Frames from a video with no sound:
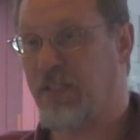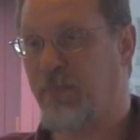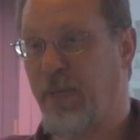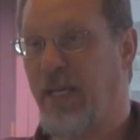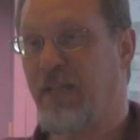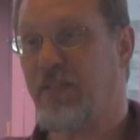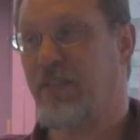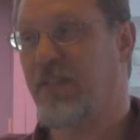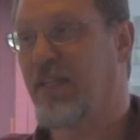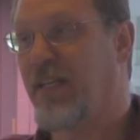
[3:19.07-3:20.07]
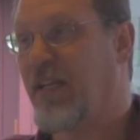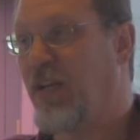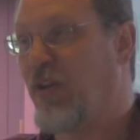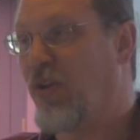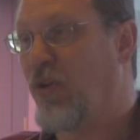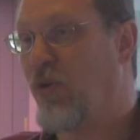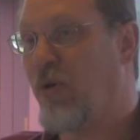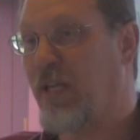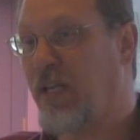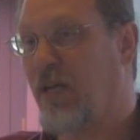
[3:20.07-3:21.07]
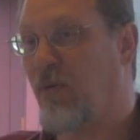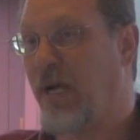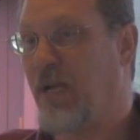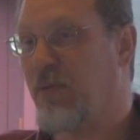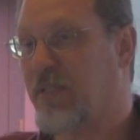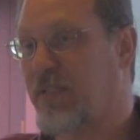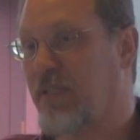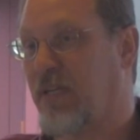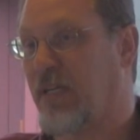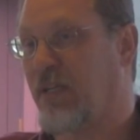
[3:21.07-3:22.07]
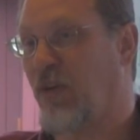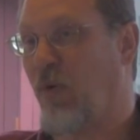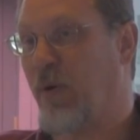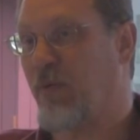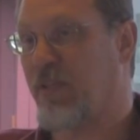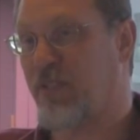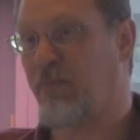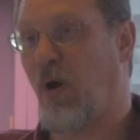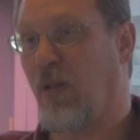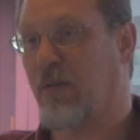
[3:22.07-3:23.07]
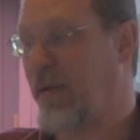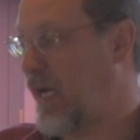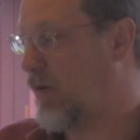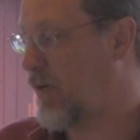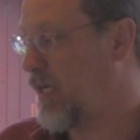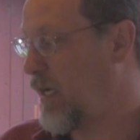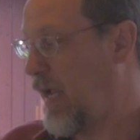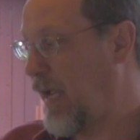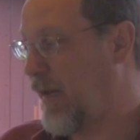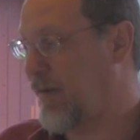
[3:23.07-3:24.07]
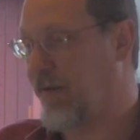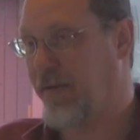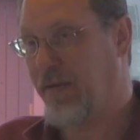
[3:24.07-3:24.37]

space, you can get away with going with a smaller battery and